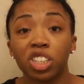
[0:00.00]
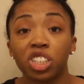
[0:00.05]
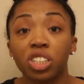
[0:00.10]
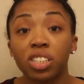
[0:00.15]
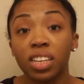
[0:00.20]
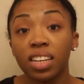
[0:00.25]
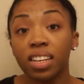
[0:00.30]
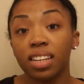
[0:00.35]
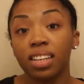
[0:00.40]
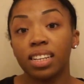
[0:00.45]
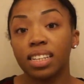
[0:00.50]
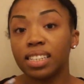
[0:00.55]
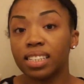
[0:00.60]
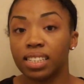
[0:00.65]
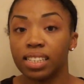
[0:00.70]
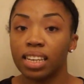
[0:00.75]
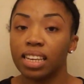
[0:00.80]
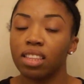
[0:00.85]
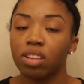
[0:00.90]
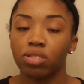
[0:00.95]
just getting to
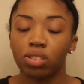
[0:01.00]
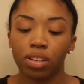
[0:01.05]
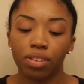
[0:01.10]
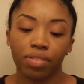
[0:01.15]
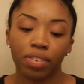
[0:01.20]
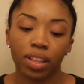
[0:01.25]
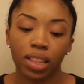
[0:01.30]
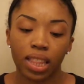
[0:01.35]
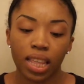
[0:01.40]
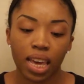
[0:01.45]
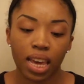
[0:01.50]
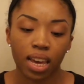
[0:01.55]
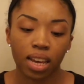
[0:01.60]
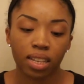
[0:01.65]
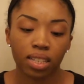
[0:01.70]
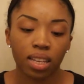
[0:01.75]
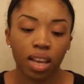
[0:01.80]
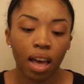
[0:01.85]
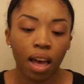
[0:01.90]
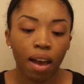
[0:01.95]
see those different
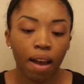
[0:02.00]
things